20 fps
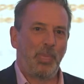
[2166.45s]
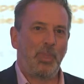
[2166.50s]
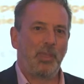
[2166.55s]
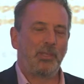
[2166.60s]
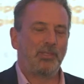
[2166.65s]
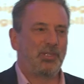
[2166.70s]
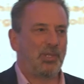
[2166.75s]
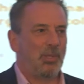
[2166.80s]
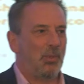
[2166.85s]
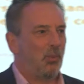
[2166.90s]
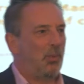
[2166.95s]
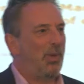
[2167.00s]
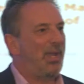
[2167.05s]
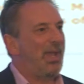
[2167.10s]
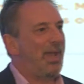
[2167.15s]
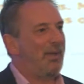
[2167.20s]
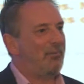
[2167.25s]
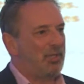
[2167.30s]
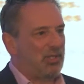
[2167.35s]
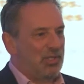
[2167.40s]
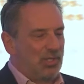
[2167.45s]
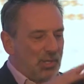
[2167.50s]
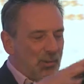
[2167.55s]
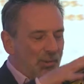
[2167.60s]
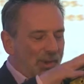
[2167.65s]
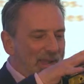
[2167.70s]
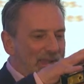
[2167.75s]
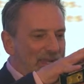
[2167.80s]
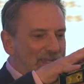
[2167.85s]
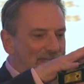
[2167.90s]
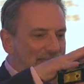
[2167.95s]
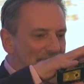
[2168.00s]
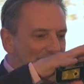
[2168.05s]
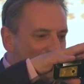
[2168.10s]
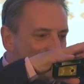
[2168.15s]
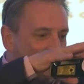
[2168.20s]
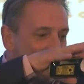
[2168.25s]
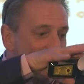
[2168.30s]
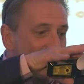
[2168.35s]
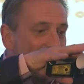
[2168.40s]
So we're having to create a
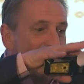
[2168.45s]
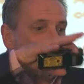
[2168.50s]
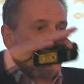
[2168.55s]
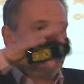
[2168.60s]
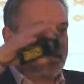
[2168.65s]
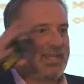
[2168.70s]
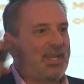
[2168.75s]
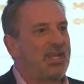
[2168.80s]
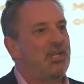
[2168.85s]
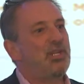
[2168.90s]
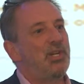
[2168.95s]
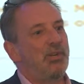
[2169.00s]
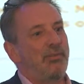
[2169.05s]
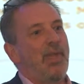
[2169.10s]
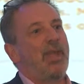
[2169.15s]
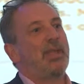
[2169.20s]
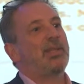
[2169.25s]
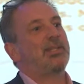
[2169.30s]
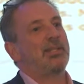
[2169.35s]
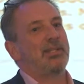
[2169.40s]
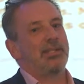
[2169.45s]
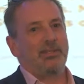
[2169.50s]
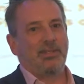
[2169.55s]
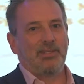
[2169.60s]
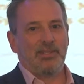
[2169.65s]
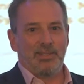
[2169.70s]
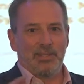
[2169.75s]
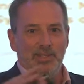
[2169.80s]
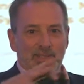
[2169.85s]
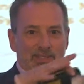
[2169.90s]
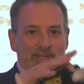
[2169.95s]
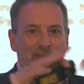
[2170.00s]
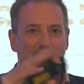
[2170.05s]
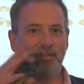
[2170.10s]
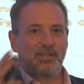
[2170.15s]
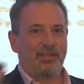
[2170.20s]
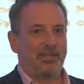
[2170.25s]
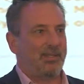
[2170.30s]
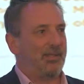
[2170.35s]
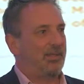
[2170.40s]
centre of excellence in the
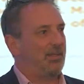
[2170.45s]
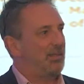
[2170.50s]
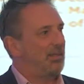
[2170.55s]
centre